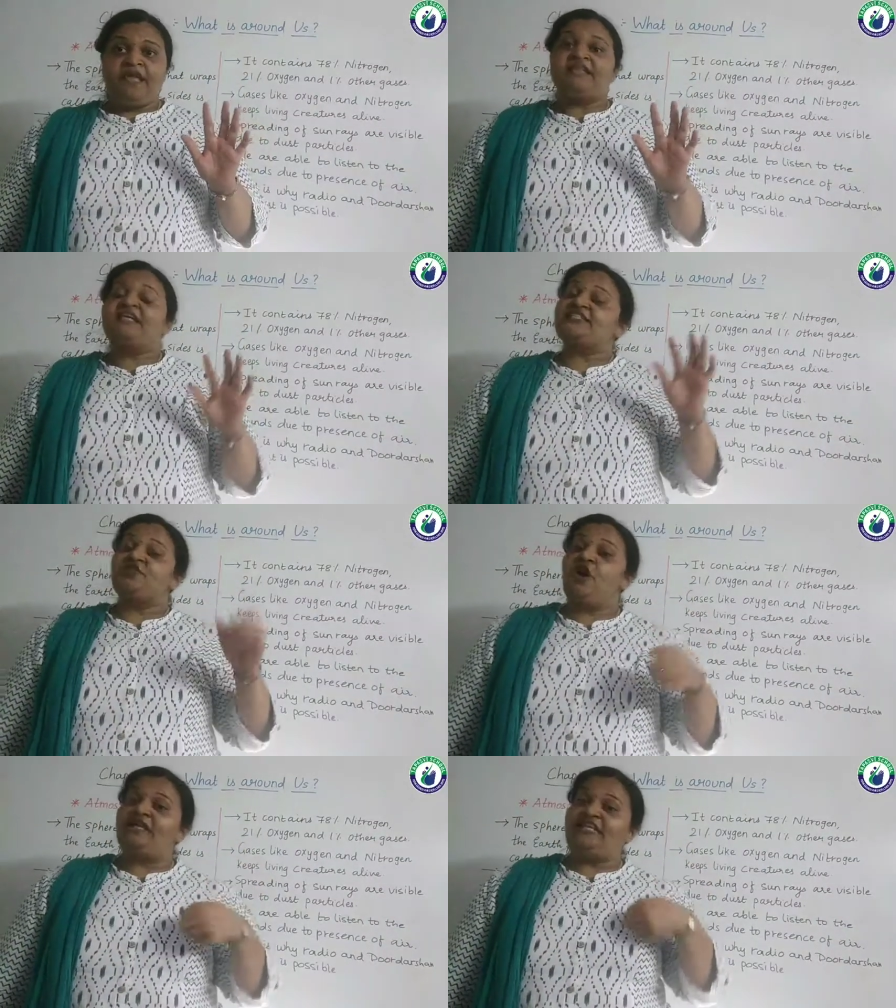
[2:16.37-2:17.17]
does
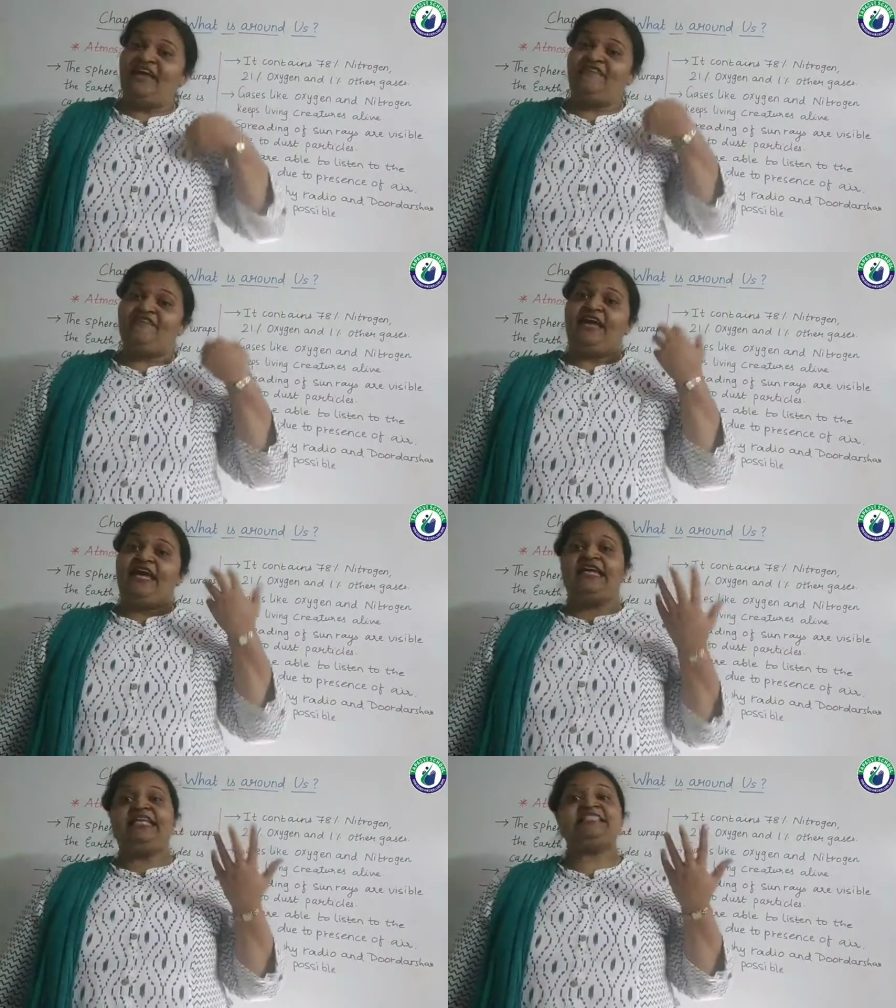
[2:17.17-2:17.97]
not have
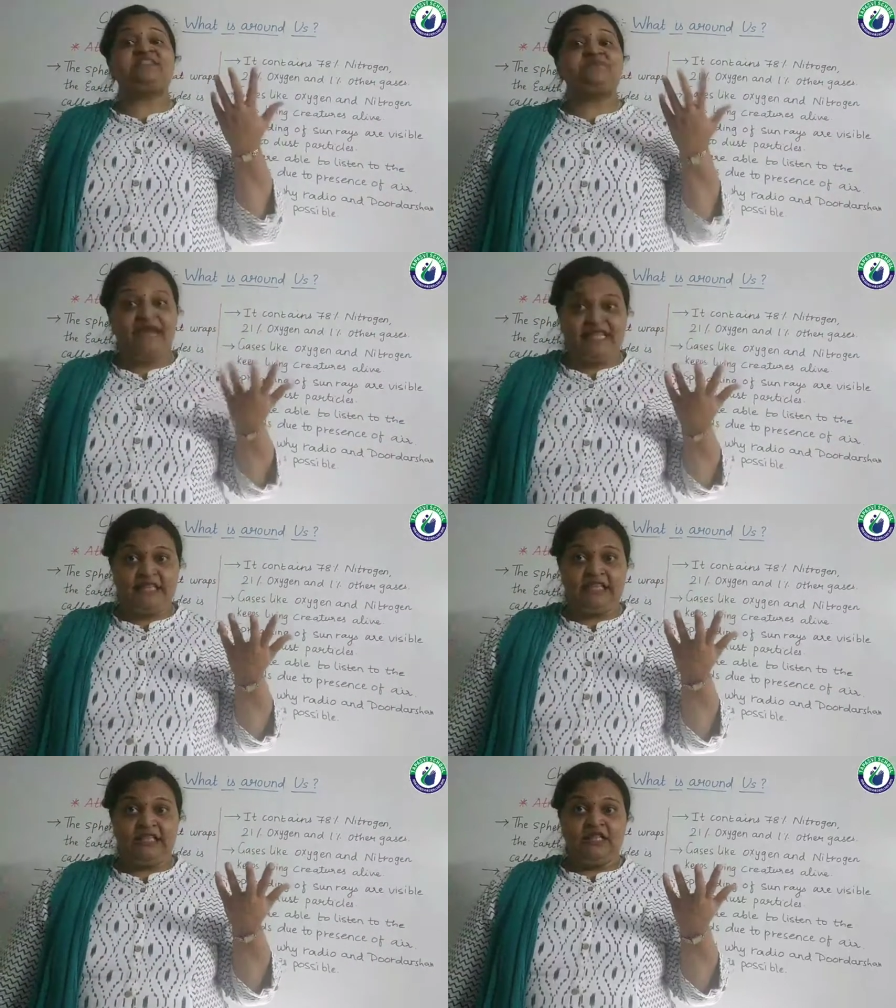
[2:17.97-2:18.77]
any
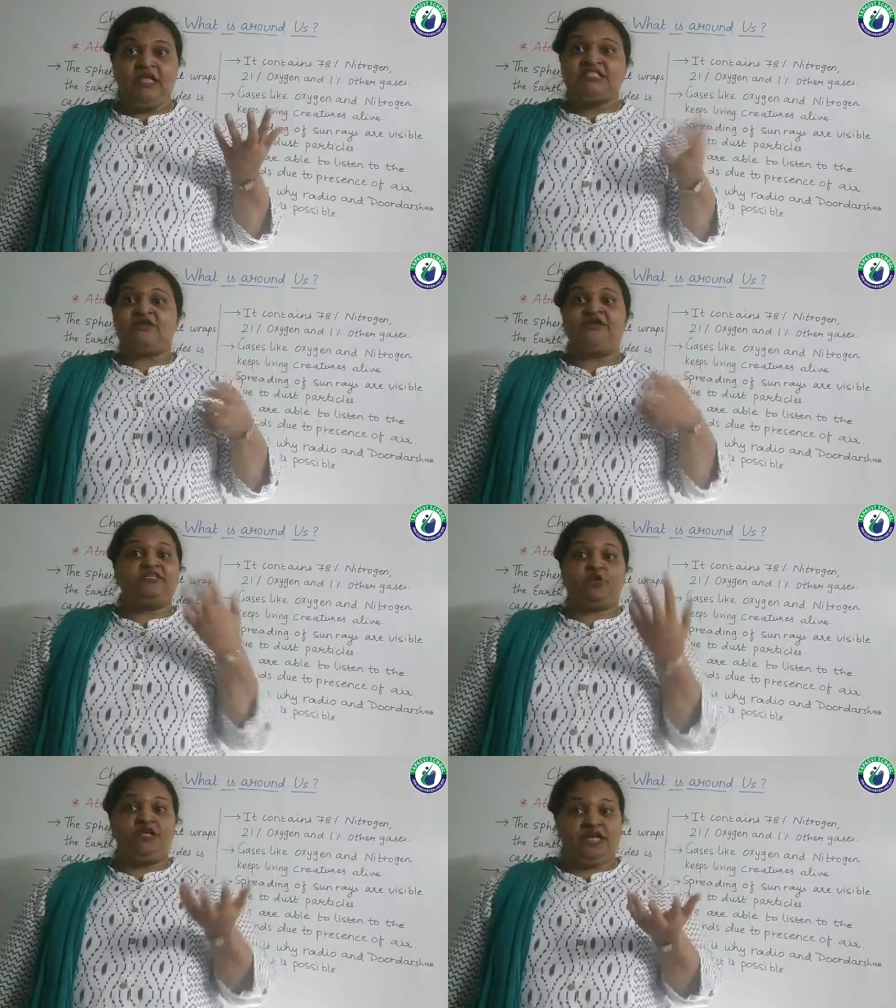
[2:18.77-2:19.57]
smell, so it is
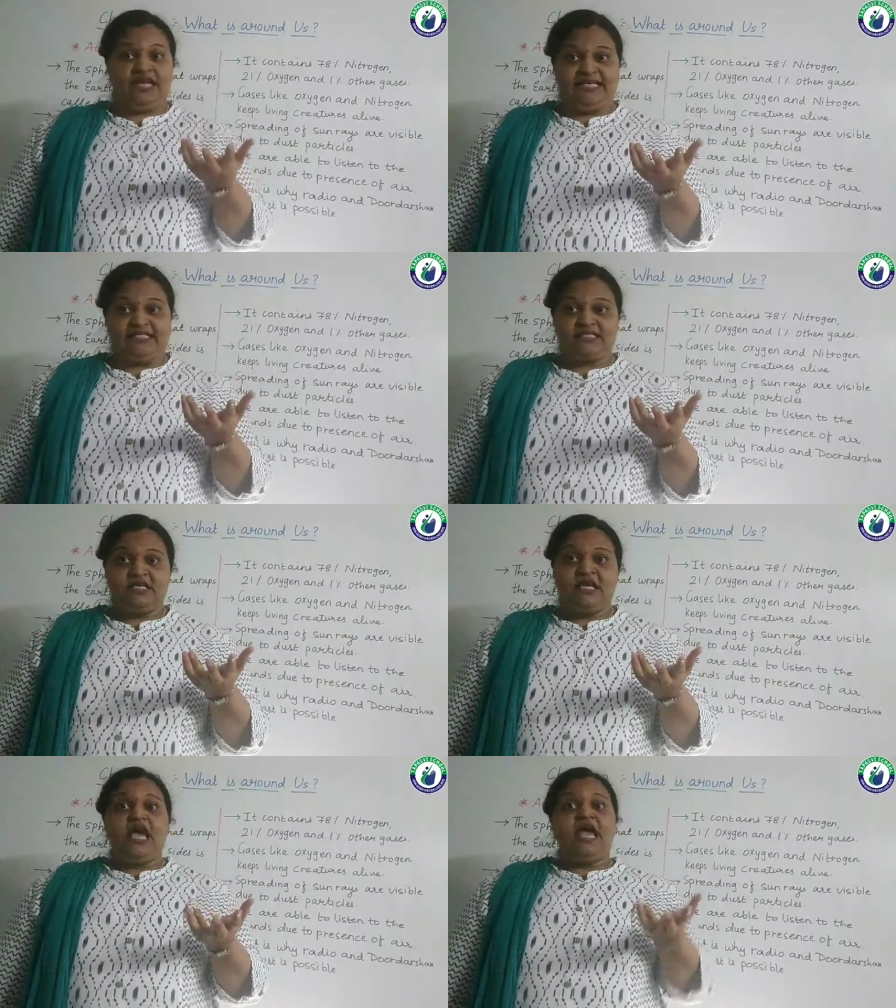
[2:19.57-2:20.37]
odorless
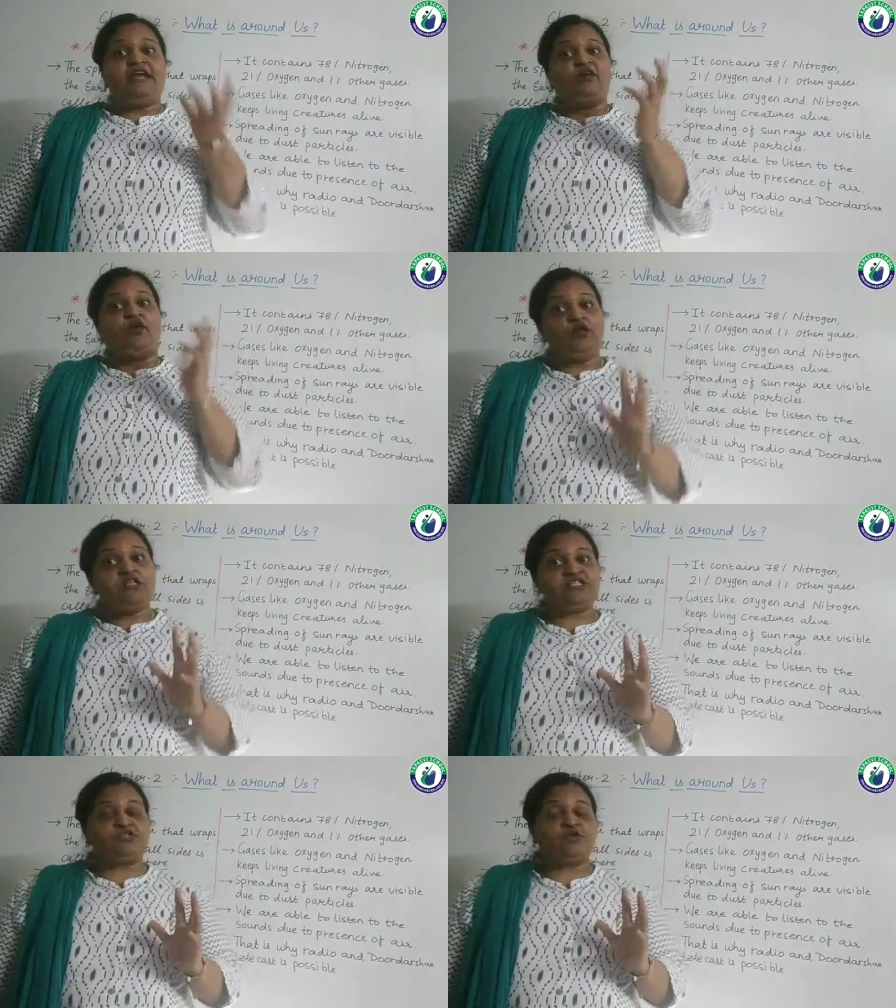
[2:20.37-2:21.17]
and
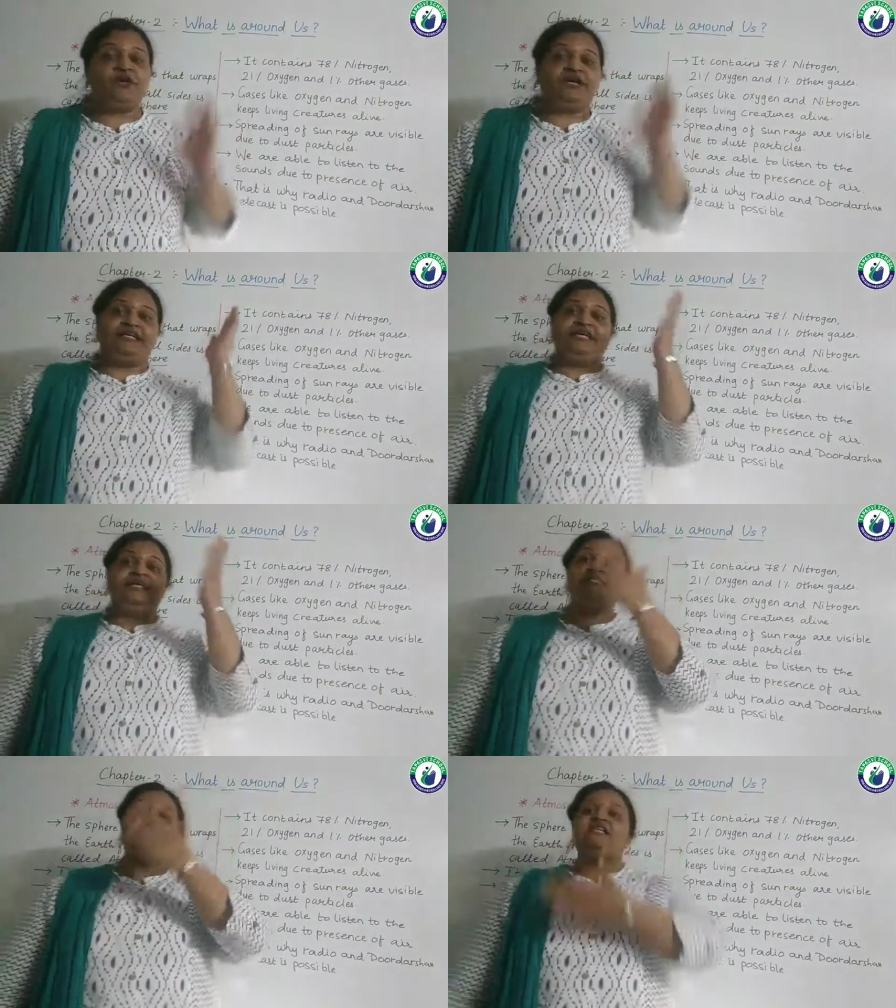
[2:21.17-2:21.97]
also it
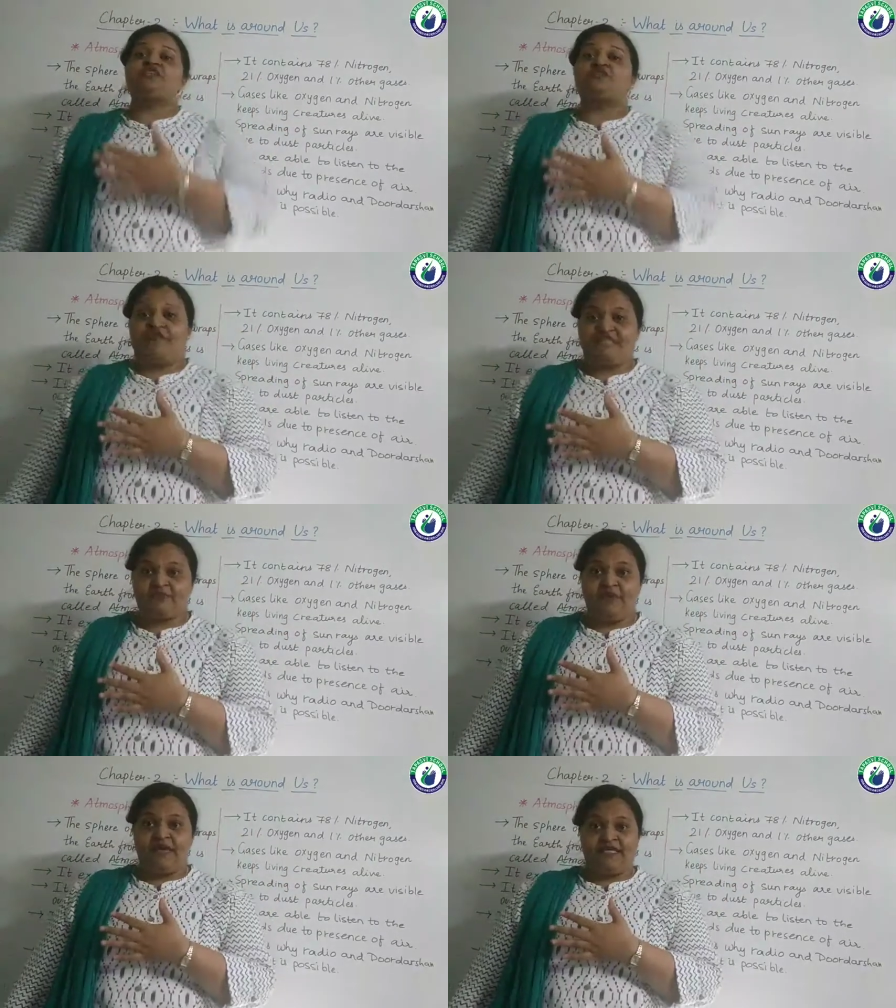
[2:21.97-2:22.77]
is
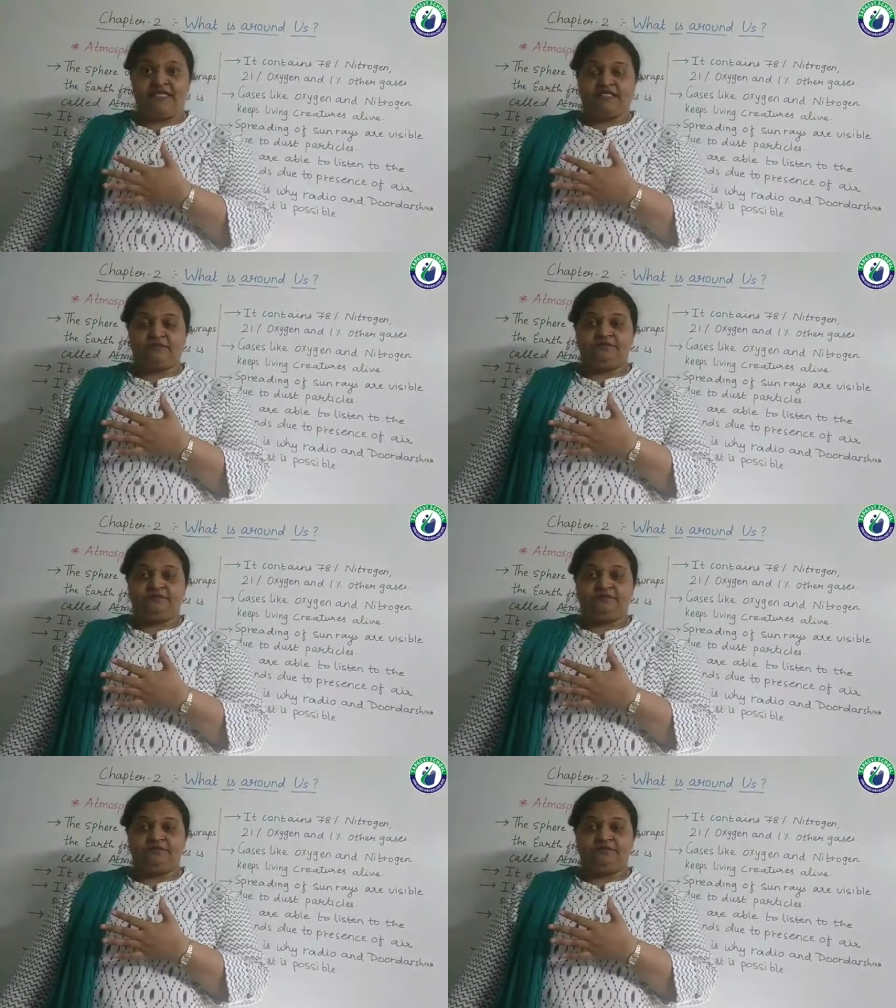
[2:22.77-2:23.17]
transparent.